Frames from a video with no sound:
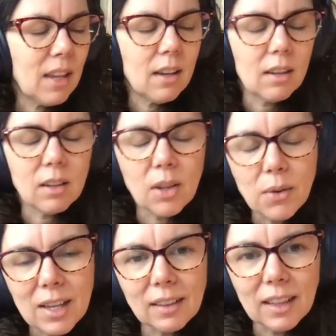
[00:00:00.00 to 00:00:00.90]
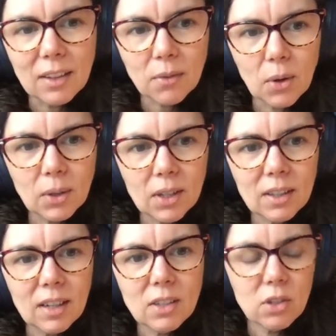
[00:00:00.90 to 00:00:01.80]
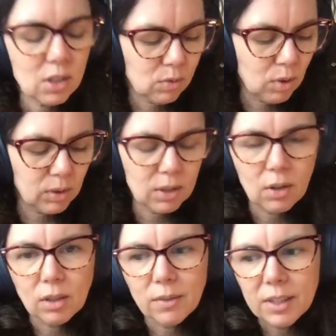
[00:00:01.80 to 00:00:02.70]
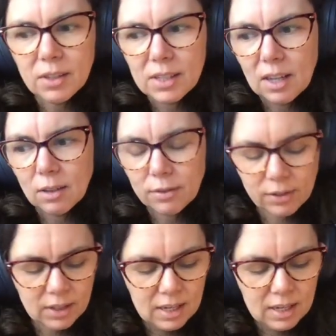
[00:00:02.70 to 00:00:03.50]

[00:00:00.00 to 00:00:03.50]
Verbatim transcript: a clothing lint roller, and you just roll it all over yourself